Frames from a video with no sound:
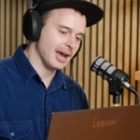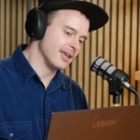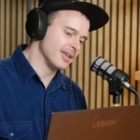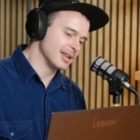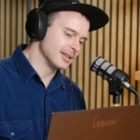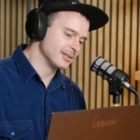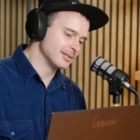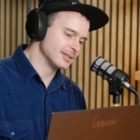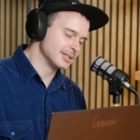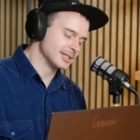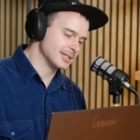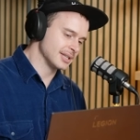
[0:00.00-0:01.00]
And then he
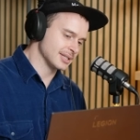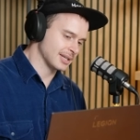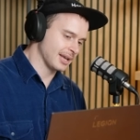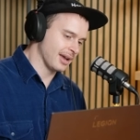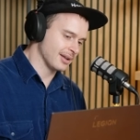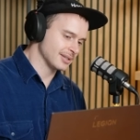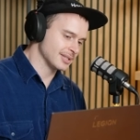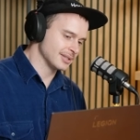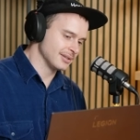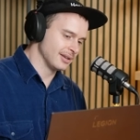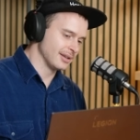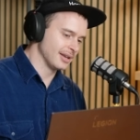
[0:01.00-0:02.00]
discounts
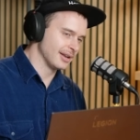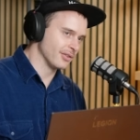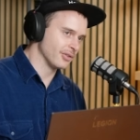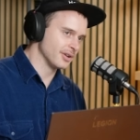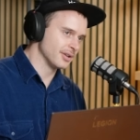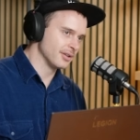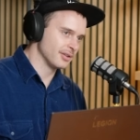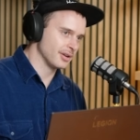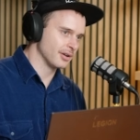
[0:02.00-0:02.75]
it on the,